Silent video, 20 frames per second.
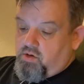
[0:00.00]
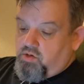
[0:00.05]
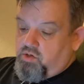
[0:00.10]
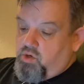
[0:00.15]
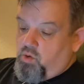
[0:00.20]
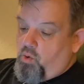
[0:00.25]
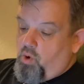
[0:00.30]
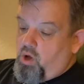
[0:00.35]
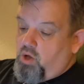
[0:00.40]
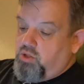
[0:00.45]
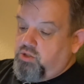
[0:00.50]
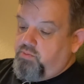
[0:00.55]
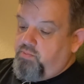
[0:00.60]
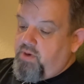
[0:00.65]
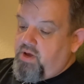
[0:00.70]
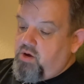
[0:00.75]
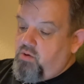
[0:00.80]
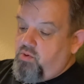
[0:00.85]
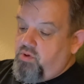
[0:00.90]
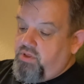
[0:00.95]
Do all
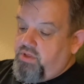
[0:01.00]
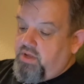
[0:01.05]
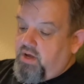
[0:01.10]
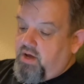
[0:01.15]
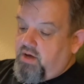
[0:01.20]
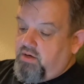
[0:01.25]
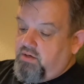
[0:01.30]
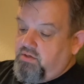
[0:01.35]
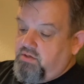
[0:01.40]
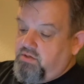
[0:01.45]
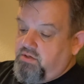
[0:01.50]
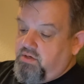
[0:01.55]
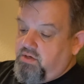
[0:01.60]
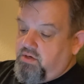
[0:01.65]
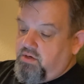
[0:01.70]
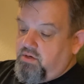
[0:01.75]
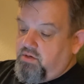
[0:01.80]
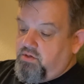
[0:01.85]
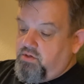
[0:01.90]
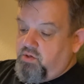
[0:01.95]
speak with tongues?
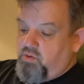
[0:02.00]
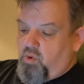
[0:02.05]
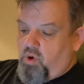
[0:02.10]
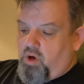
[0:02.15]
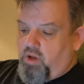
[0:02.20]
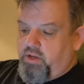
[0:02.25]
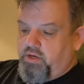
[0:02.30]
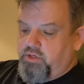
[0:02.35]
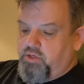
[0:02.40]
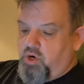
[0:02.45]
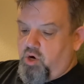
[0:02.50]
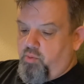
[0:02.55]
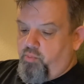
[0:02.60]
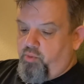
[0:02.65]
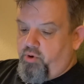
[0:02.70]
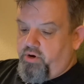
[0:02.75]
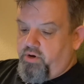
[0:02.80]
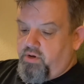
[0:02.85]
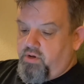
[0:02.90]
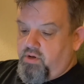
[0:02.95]
Do all
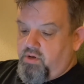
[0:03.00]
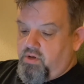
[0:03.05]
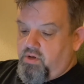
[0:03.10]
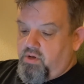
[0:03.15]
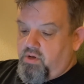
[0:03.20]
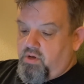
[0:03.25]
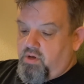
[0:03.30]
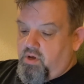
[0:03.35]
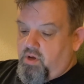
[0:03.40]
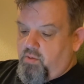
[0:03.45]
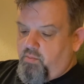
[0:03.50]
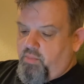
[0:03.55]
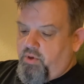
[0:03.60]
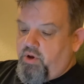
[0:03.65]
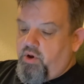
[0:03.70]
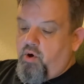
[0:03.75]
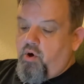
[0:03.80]
interpret? But